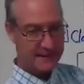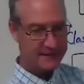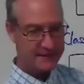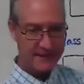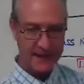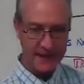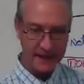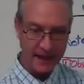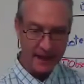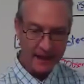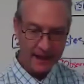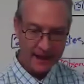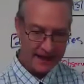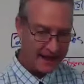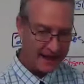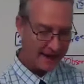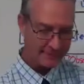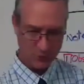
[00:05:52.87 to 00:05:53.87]
thing.
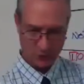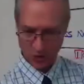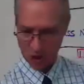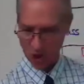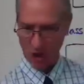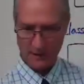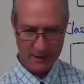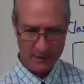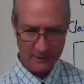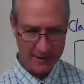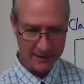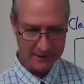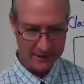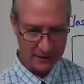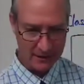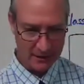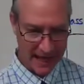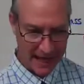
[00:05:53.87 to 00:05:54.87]
And after talking about it in
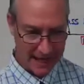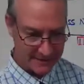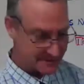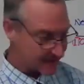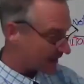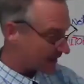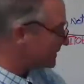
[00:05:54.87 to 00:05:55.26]
class, and I